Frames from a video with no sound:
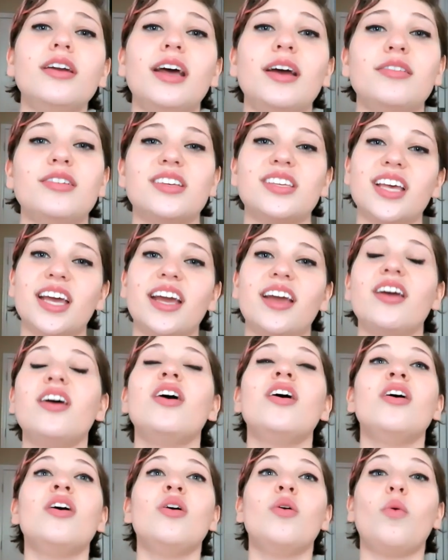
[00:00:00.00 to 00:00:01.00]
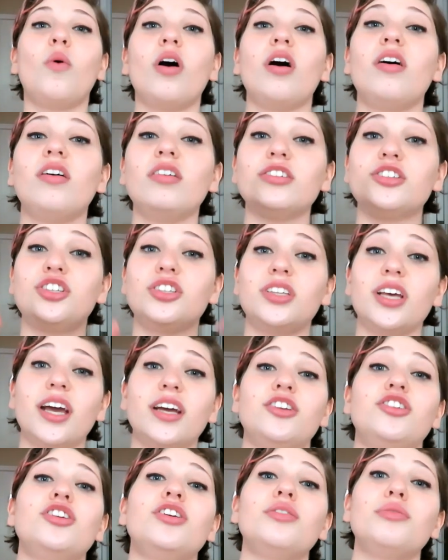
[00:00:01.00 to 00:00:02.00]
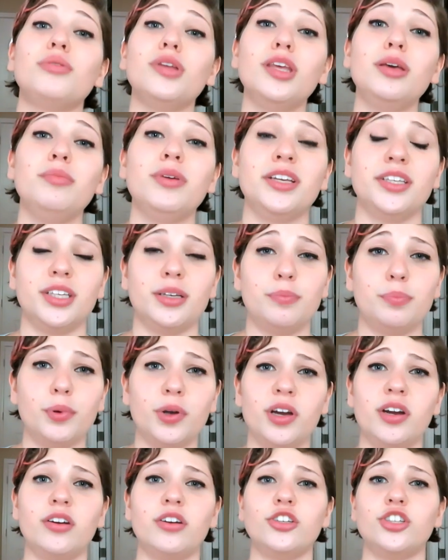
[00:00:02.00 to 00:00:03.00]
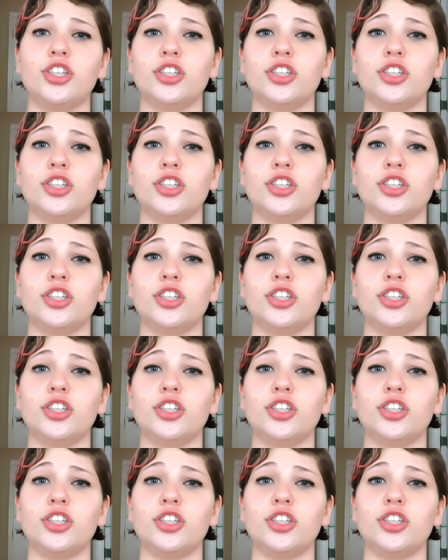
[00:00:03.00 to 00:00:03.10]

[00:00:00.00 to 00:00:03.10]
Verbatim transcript: And I was like, well, she's actually a really amazing breeder.